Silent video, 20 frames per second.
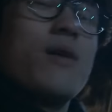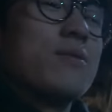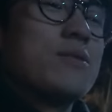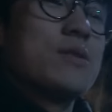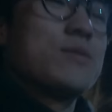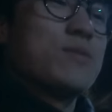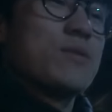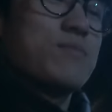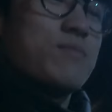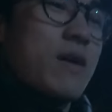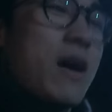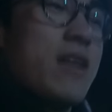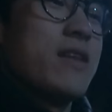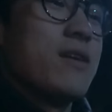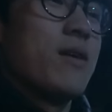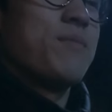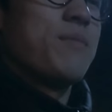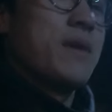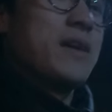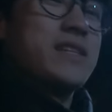I'll just end
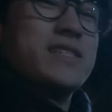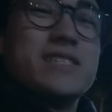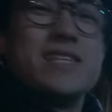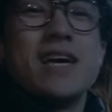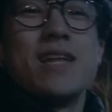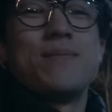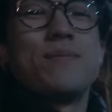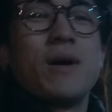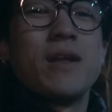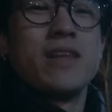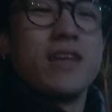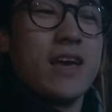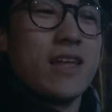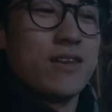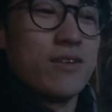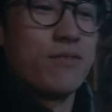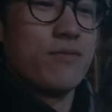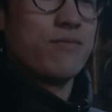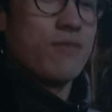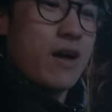up being dead by the
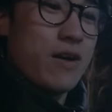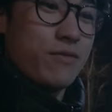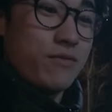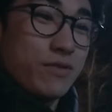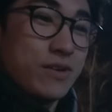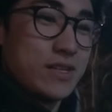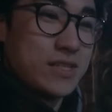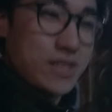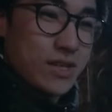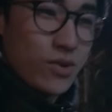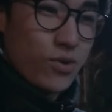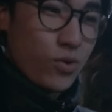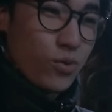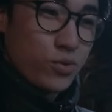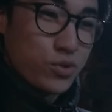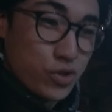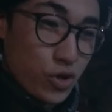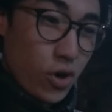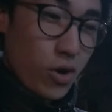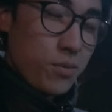end of every single
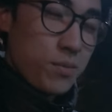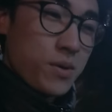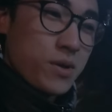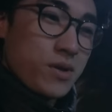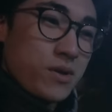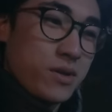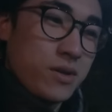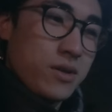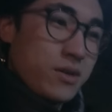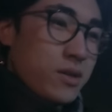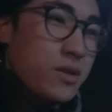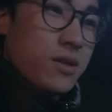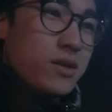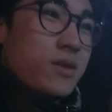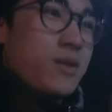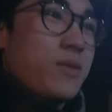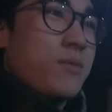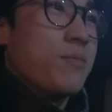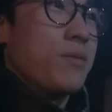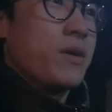drop.
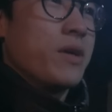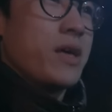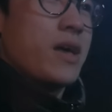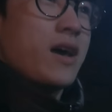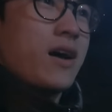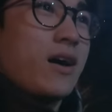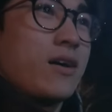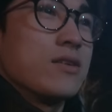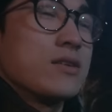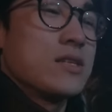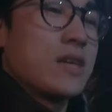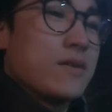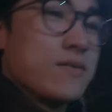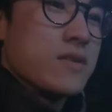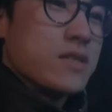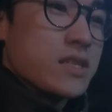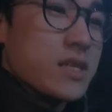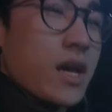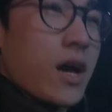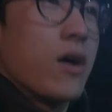But yeah, I'll just have to
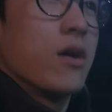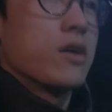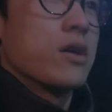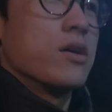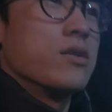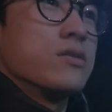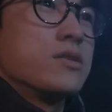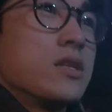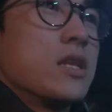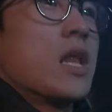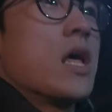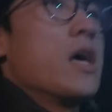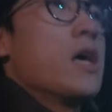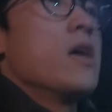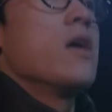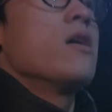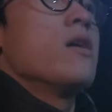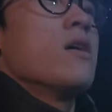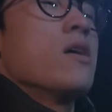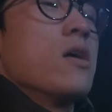see how it goes
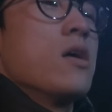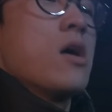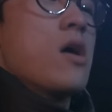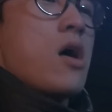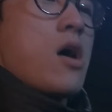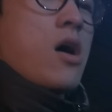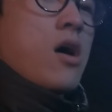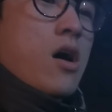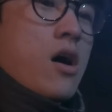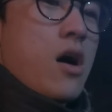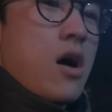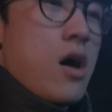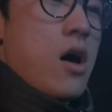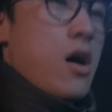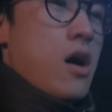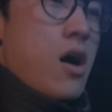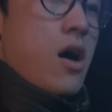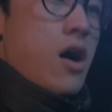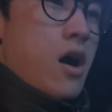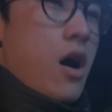today.
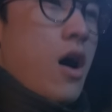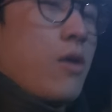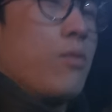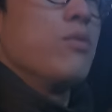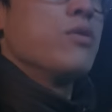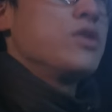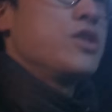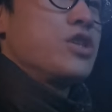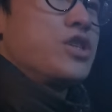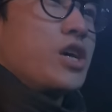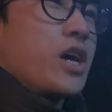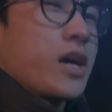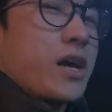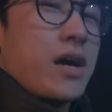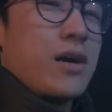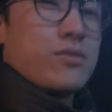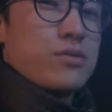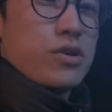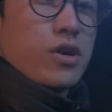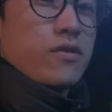I want to check
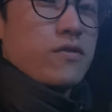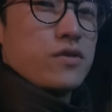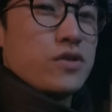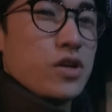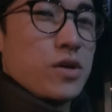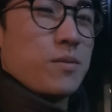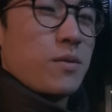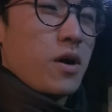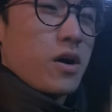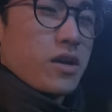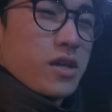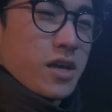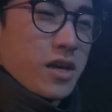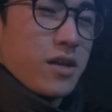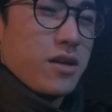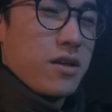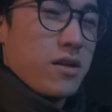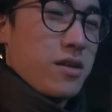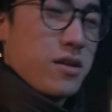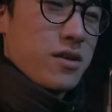out Dover Street Market
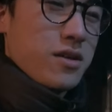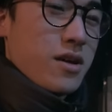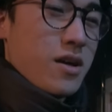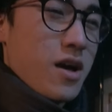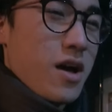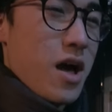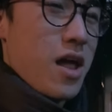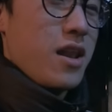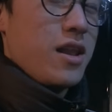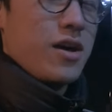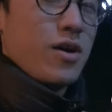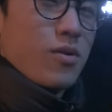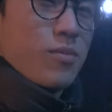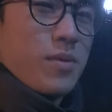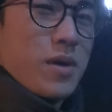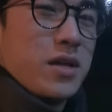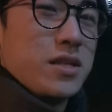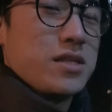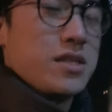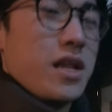a little
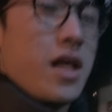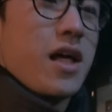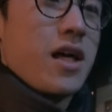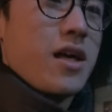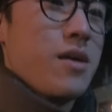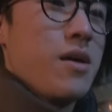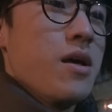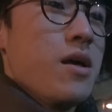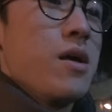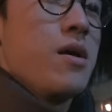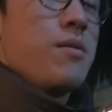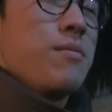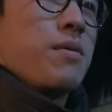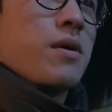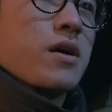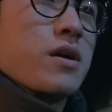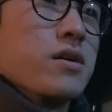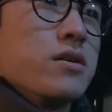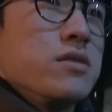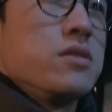bit today
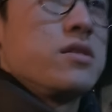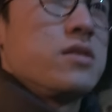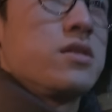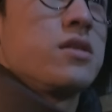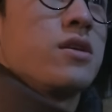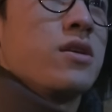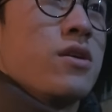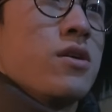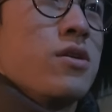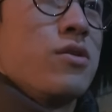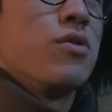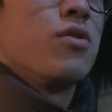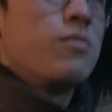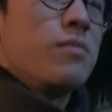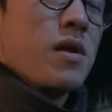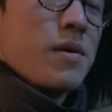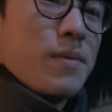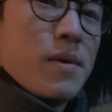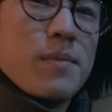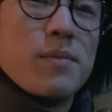because
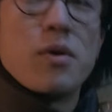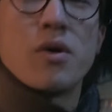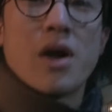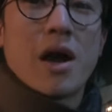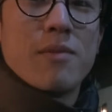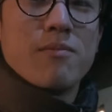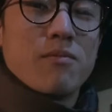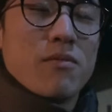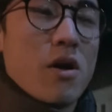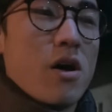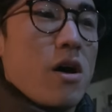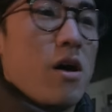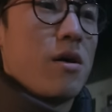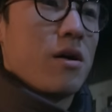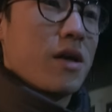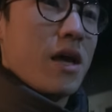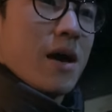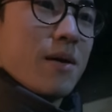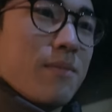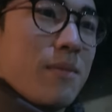normally people camp, uh,
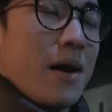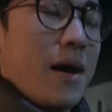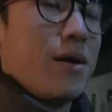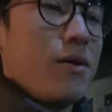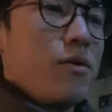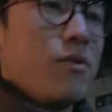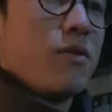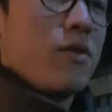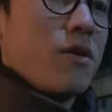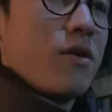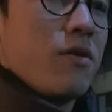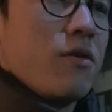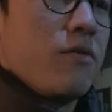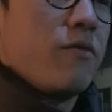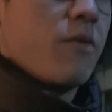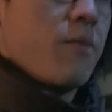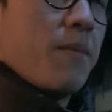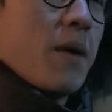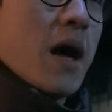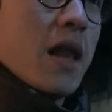camp out
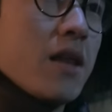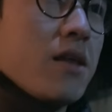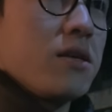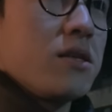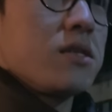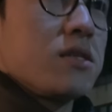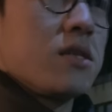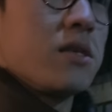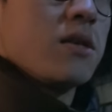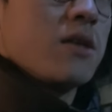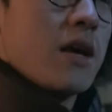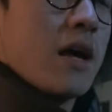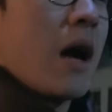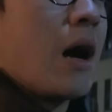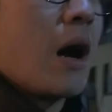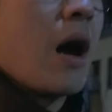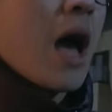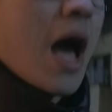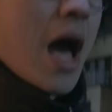for Palace uh,